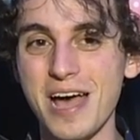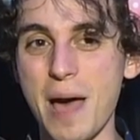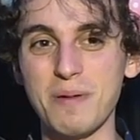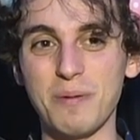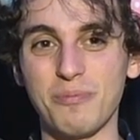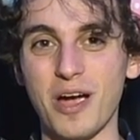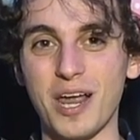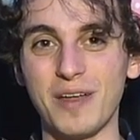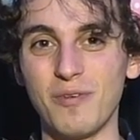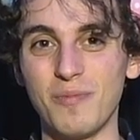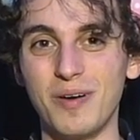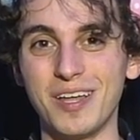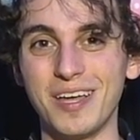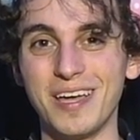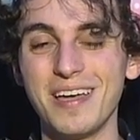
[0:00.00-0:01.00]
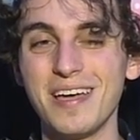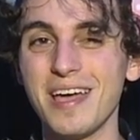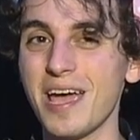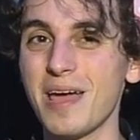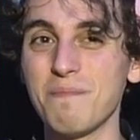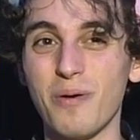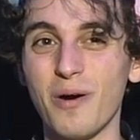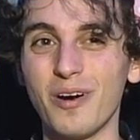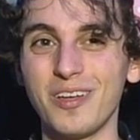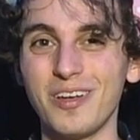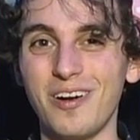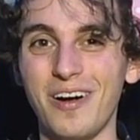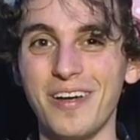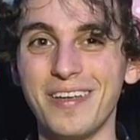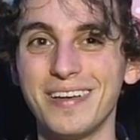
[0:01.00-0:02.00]
Happy Pride, everybody, and
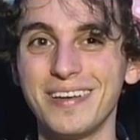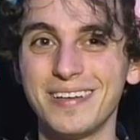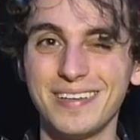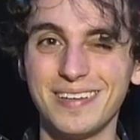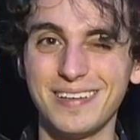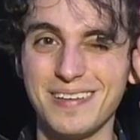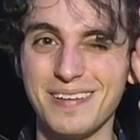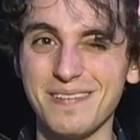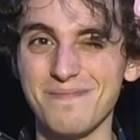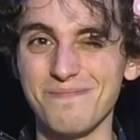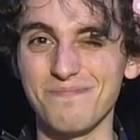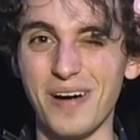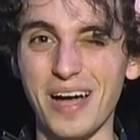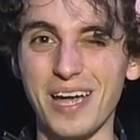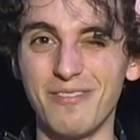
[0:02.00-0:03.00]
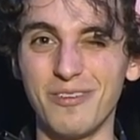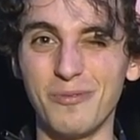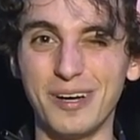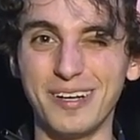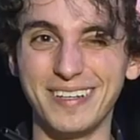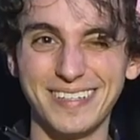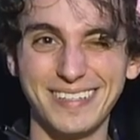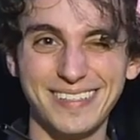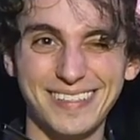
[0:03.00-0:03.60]
party on. Bye, everyone.